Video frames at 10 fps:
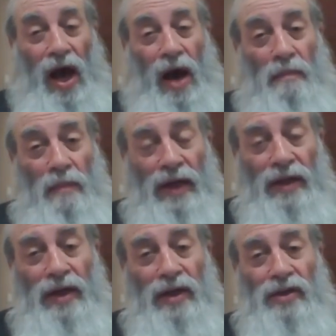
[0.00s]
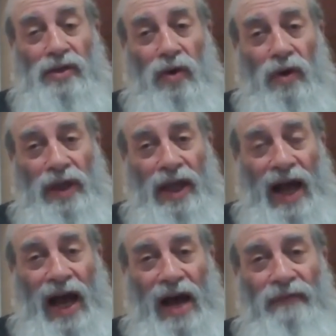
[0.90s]
A melon is called an
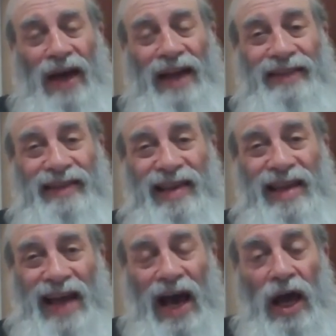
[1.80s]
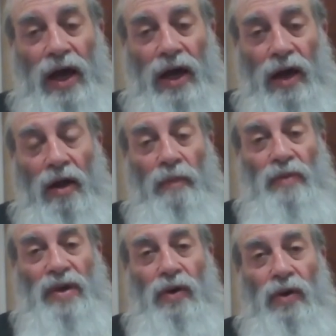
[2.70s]
avatiach
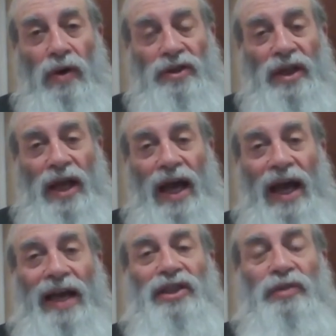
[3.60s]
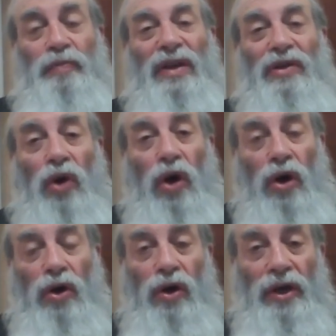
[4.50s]
because it has
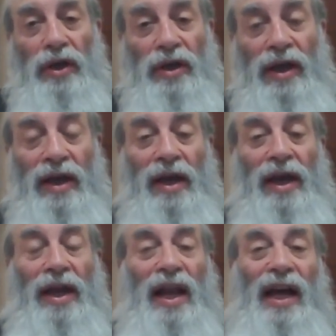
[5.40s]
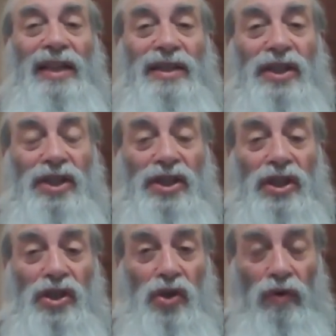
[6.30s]
Bitochoin. It has the
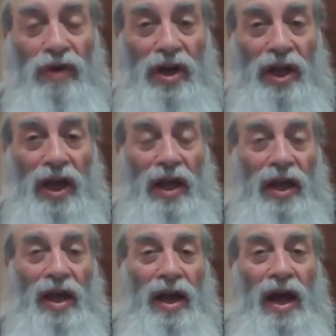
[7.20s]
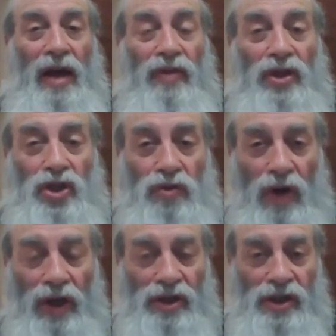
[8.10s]
security and the
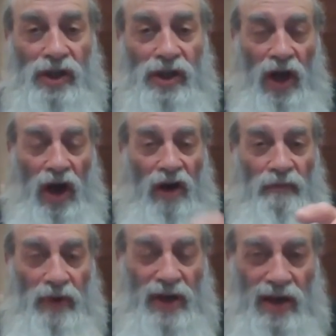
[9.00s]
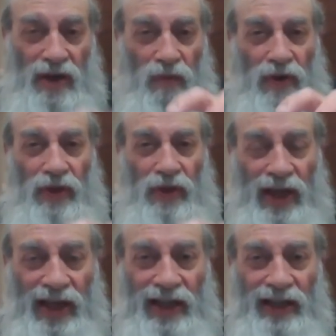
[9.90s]
trust of being
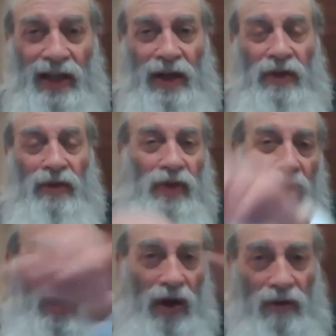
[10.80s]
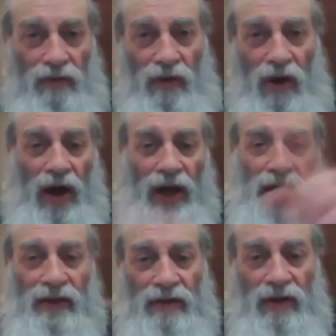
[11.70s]
within the
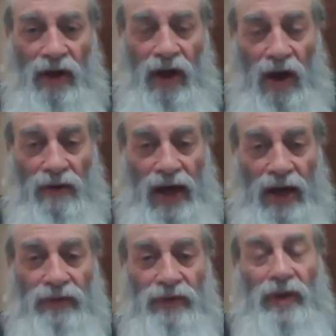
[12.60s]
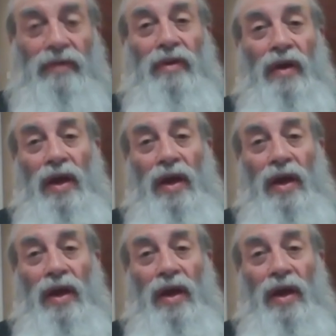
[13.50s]
rind around it.